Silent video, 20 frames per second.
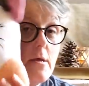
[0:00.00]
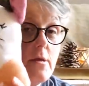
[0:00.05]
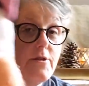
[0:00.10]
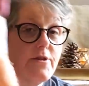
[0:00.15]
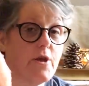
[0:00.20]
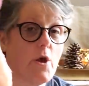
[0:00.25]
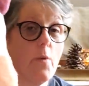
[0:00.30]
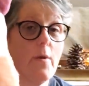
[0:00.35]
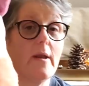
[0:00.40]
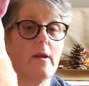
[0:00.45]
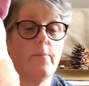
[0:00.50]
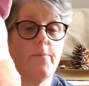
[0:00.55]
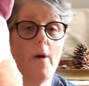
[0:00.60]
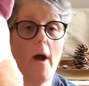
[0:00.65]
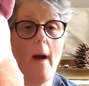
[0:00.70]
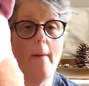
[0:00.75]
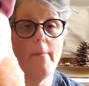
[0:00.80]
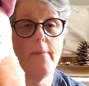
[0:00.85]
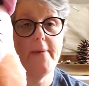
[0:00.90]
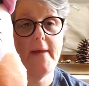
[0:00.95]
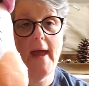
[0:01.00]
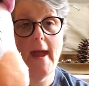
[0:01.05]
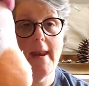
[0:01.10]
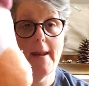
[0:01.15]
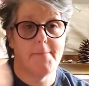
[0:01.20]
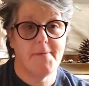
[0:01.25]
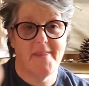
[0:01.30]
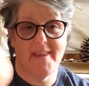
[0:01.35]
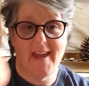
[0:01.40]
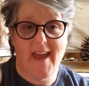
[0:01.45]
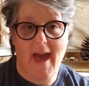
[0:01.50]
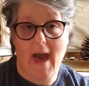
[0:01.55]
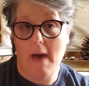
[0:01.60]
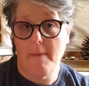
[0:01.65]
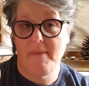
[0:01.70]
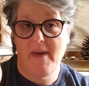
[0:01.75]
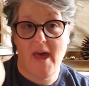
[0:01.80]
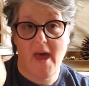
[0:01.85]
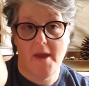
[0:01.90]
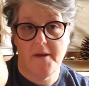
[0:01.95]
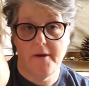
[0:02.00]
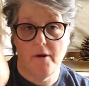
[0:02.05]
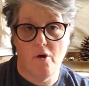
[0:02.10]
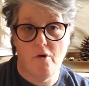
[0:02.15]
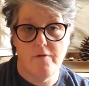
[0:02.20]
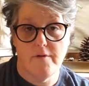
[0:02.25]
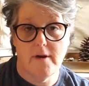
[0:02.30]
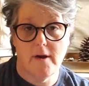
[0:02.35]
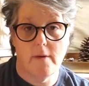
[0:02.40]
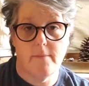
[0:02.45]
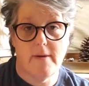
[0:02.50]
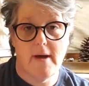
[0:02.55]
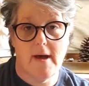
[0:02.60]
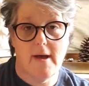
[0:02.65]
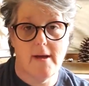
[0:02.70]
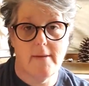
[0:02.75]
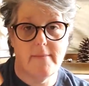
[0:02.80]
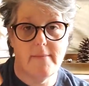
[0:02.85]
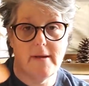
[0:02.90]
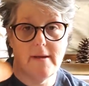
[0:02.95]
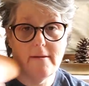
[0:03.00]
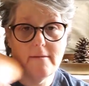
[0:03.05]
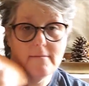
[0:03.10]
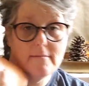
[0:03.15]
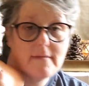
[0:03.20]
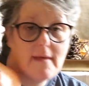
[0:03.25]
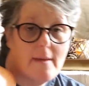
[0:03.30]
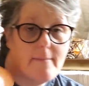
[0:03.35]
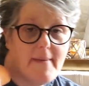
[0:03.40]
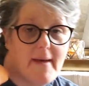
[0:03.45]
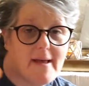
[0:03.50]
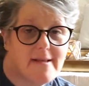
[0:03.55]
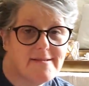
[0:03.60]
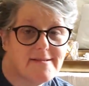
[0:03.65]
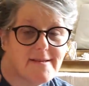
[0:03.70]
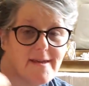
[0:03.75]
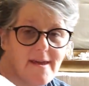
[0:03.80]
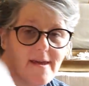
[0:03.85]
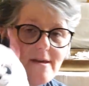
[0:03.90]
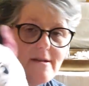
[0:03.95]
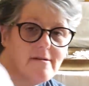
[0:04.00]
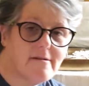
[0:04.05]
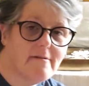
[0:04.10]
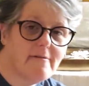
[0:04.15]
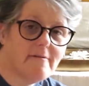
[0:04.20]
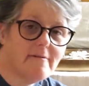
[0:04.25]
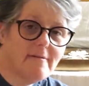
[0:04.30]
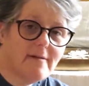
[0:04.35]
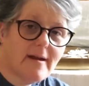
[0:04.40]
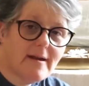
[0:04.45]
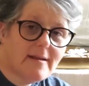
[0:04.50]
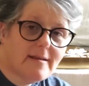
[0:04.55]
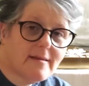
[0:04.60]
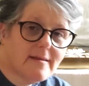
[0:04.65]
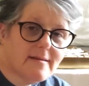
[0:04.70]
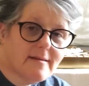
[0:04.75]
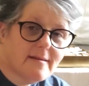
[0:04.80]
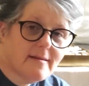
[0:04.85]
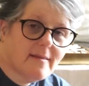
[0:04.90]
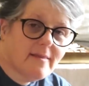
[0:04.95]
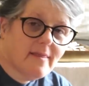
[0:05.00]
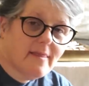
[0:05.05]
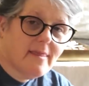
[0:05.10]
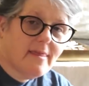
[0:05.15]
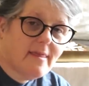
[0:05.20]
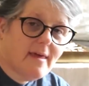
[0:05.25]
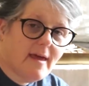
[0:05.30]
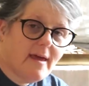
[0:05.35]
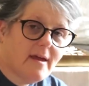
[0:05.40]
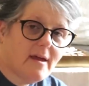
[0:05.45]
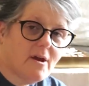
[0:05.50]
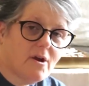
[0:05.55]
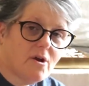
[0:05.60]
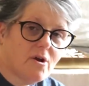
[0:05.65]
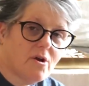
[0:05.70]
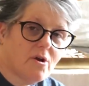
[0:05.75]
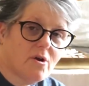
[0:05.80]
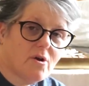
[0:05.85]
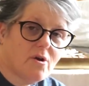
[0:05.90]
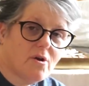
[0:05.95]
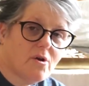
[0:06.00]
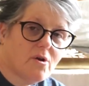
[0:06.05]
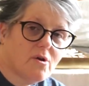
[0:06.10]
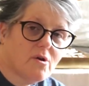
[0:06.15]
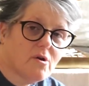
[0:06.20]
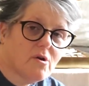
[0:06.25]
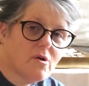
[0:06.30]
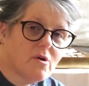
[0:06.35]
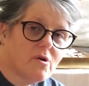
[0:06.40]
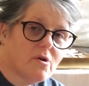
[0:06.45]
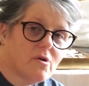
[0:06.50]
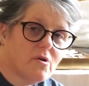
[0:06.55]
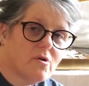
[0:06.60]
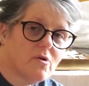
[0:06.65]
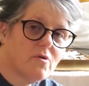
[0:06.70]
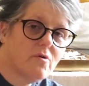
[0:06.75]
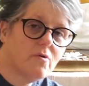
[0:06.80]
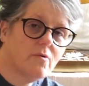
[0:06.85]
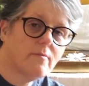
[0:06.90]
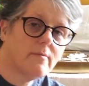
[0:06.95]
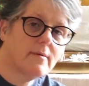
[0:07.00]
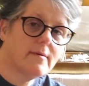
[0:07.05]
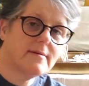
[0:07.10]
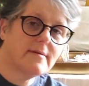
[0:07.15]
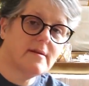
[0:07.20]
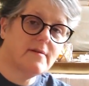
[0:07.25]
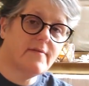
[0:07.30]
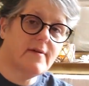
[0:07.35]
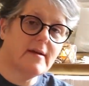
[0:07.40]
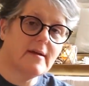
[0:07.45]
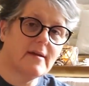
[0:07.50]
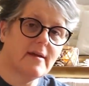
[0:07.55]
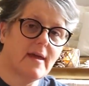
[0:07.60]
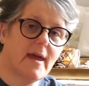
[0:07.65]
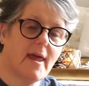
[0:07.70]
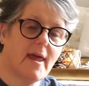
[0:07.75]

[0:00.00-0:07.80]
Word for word: So it'll probably end up in the cat bed over here behind me. That basket right there. Ooh, let's see if I can